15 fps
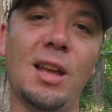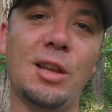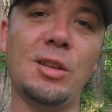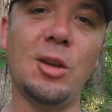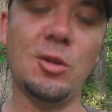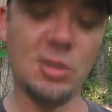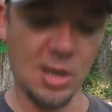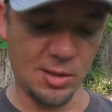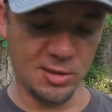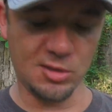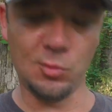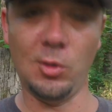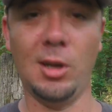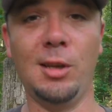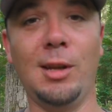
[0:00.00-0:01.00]
Now, I told y'all
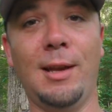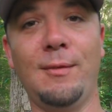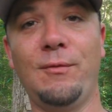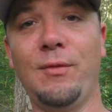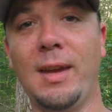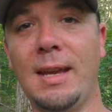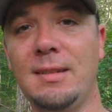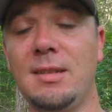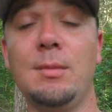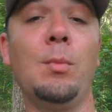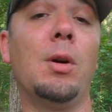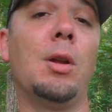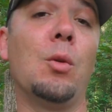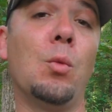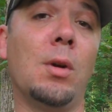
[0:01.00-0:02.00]
this wasn't nothing fancy,
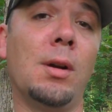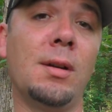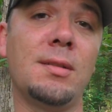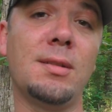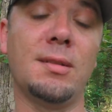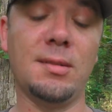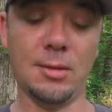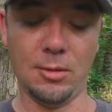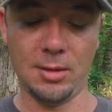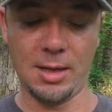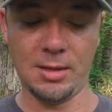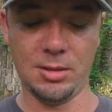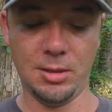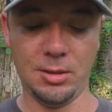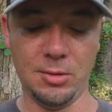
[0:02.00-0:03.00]
but it works. It still
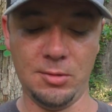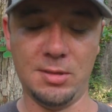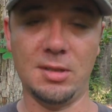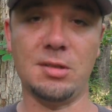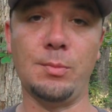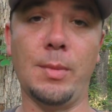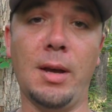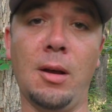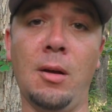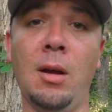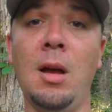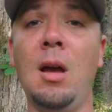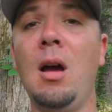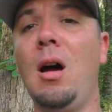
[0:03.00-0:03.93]
allows you to use this mount.